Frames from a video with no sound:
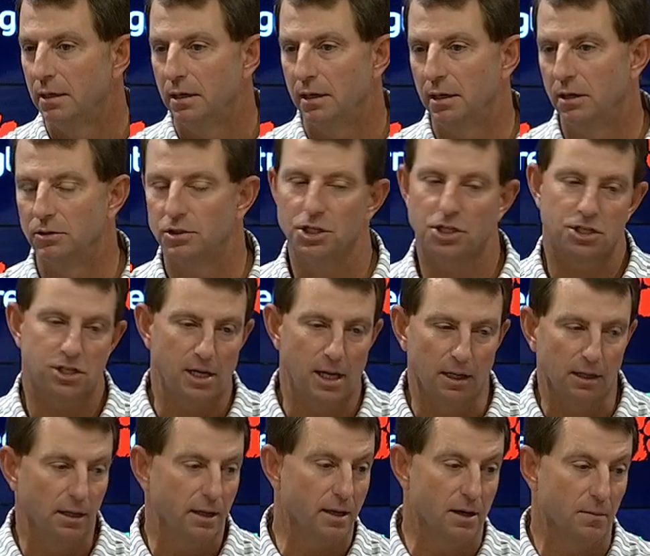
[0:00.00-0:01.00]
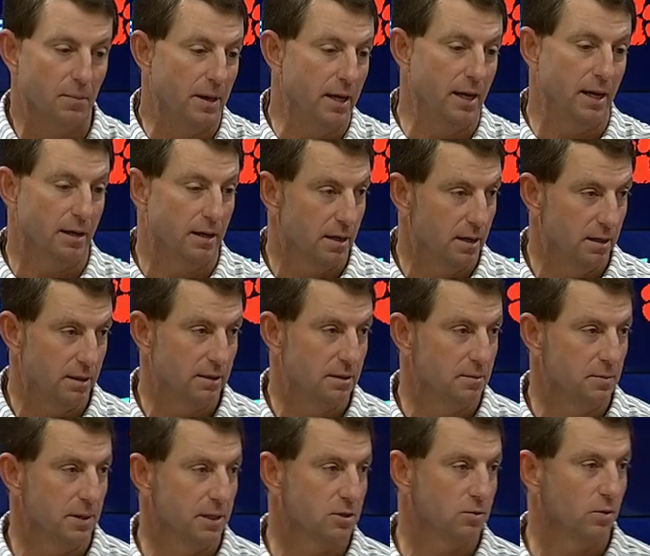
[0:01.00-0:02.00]
you know, just settling them in is
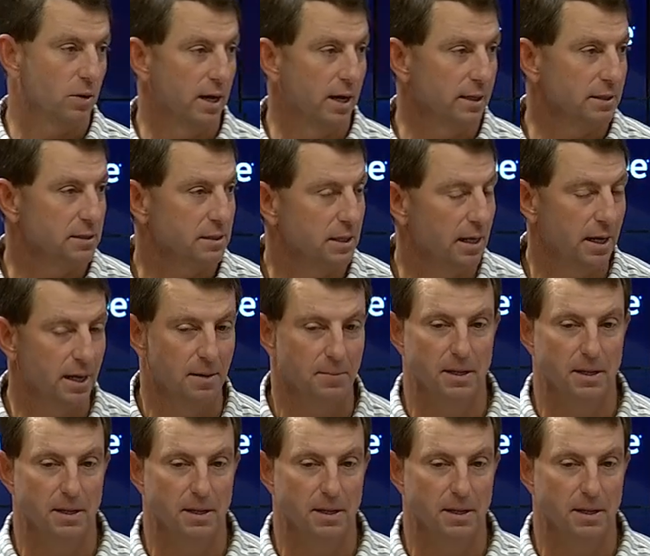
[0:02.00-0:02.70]
the best way I can say it.